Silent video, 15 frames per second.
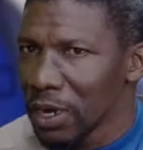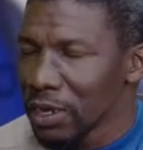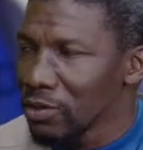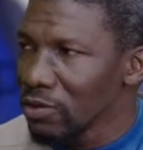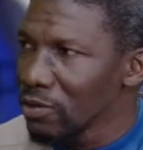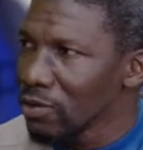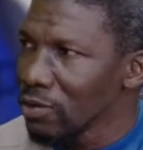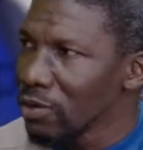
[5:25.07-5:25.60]

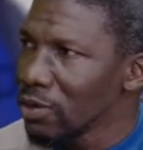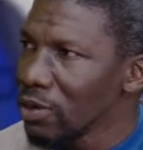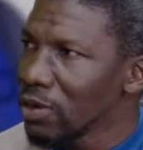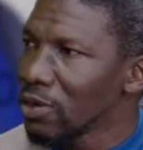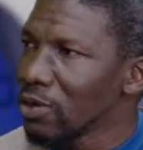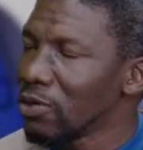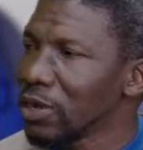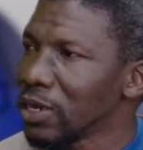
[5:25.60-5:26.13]
Banjul,
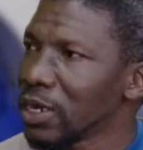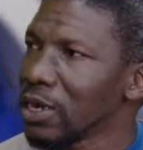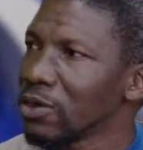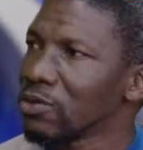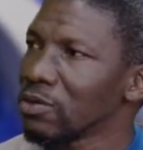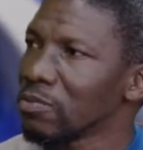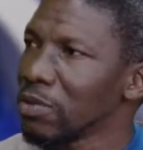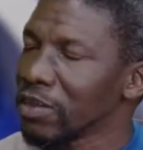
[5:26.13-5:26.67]
going
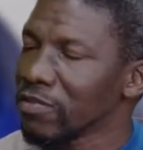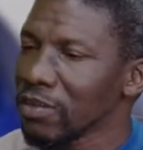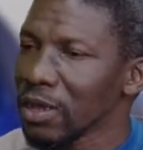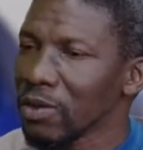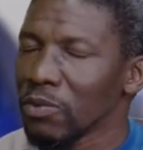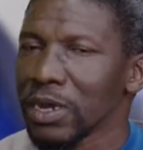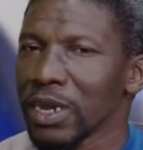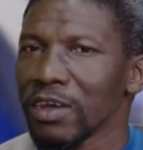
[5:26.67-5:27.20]
down to
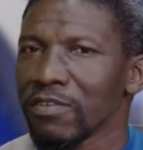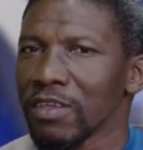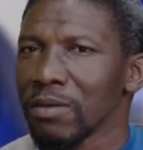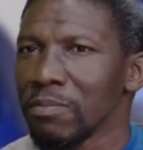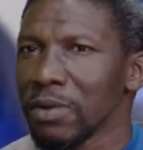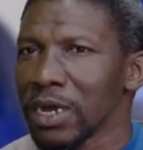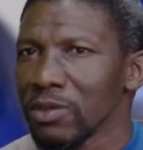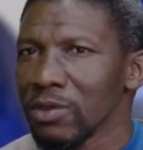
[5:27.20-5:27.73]
Basse. When I say
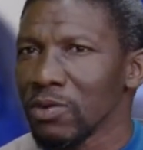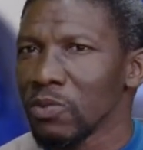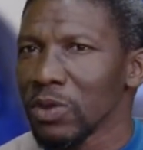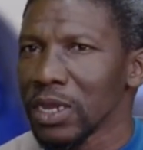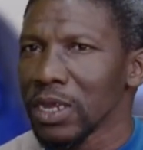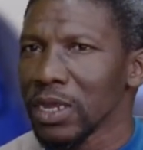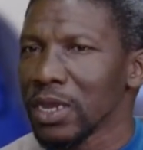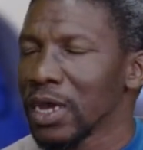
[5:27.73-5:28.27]
Banjul,
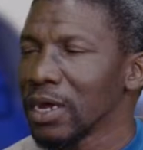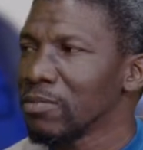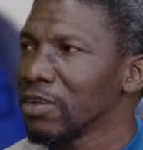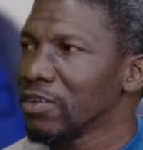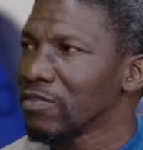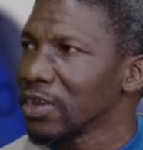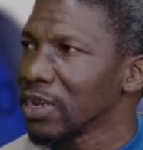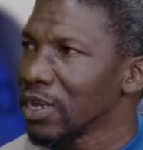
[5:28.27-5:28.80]
we need the
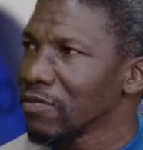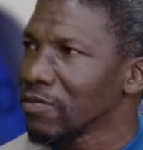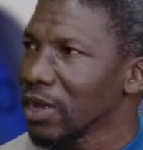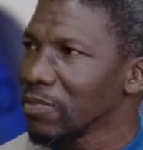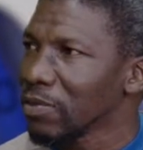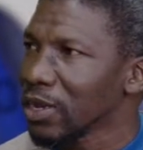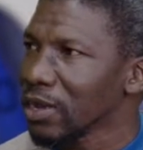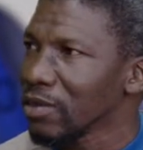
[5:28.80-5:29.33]
administrative
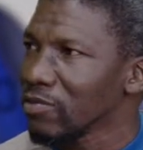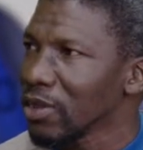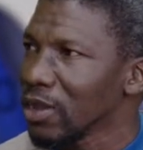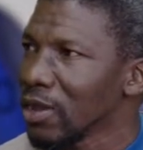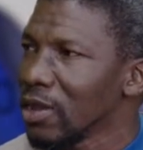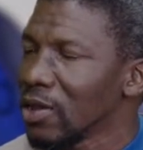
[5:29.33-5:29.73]
capitals.